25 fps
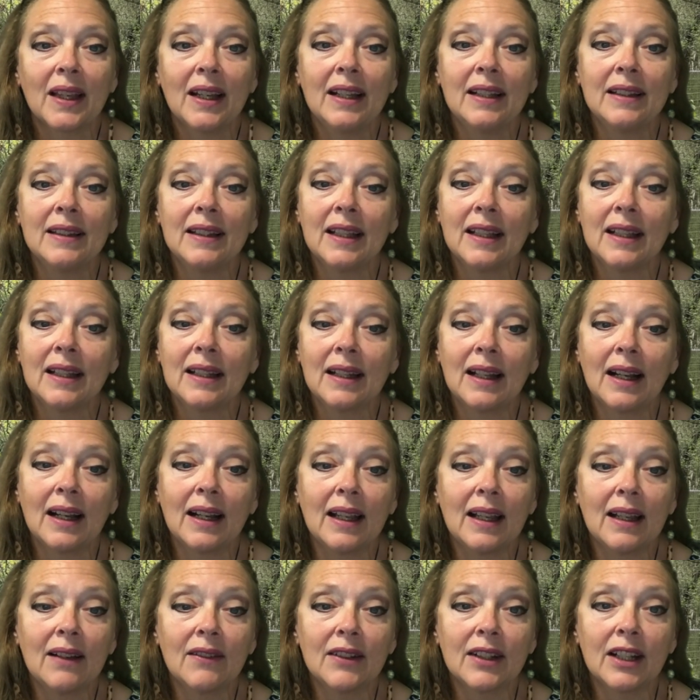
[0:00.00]
And then I
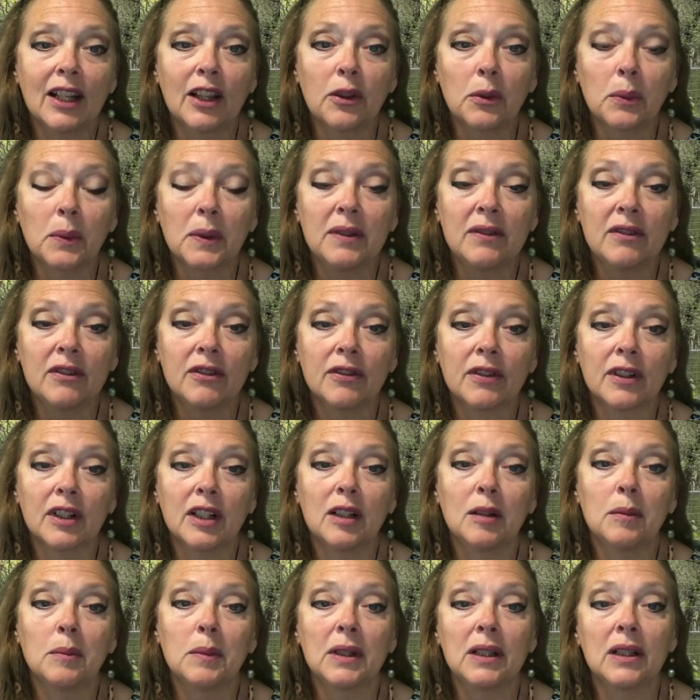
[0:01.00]
have another one
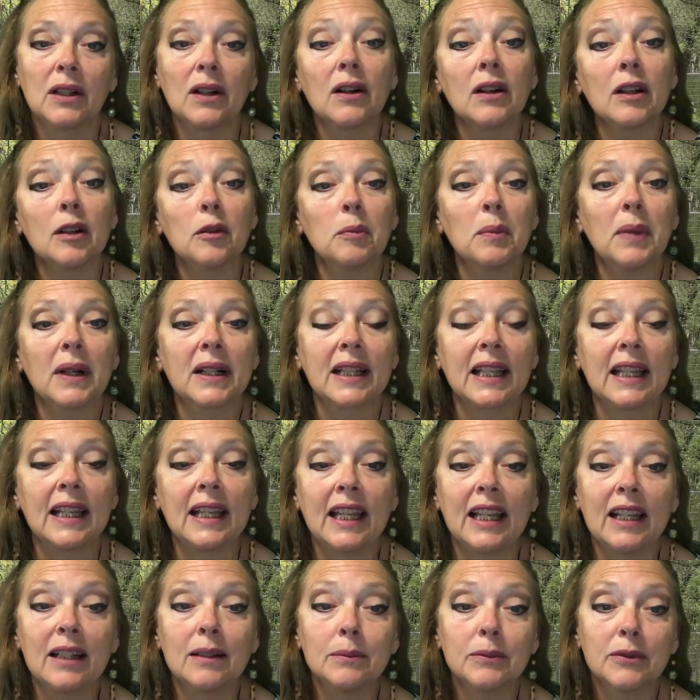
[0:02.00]
from Lauren
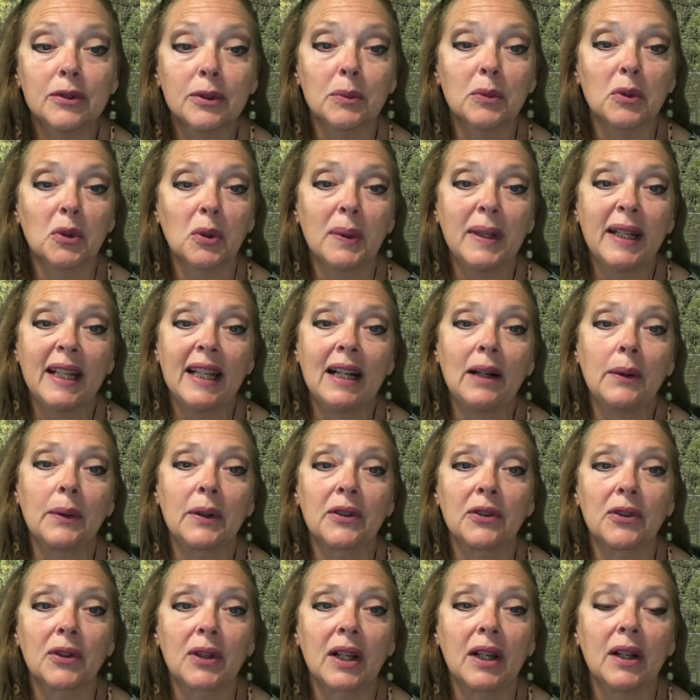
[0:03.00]
Buckingham from 20
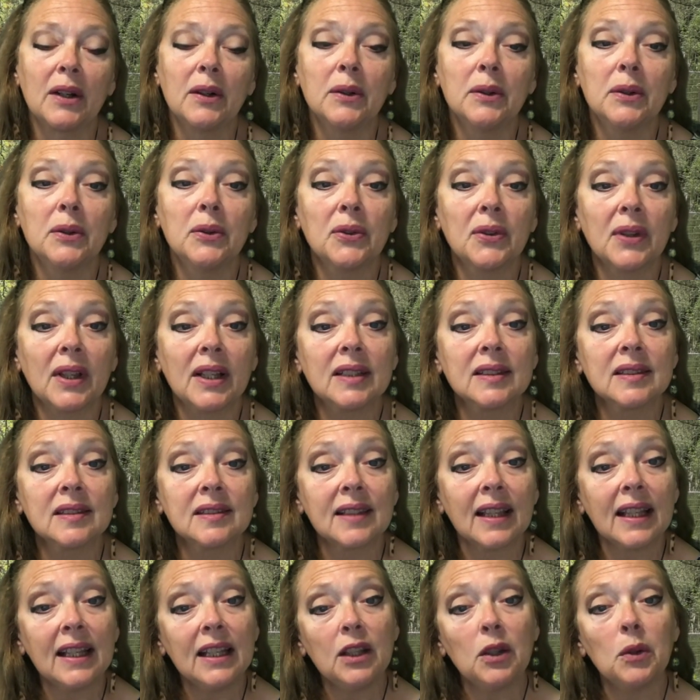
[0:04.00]
hours ago who says,
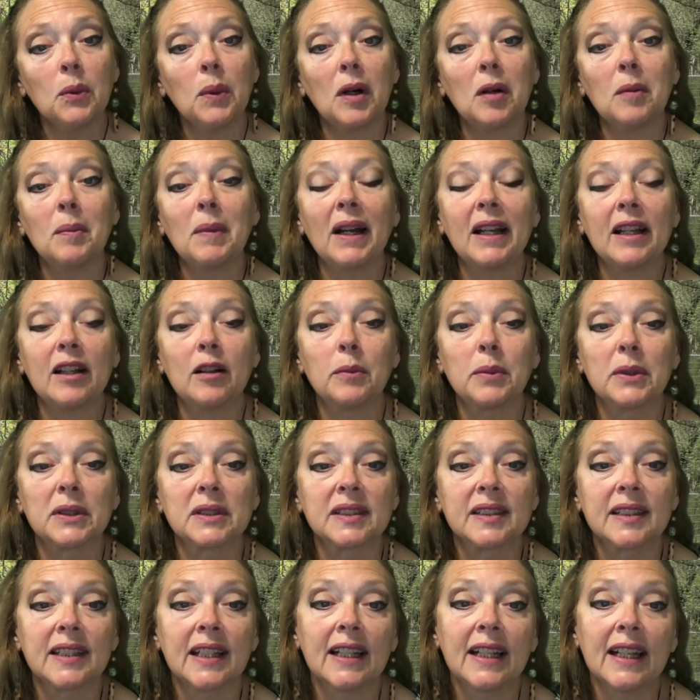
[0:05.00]
thank you all my
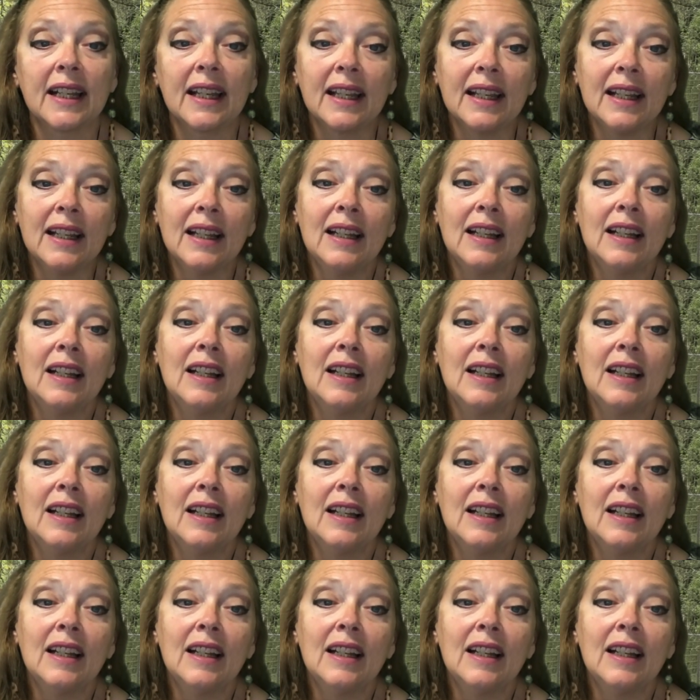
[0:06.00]
helpers today.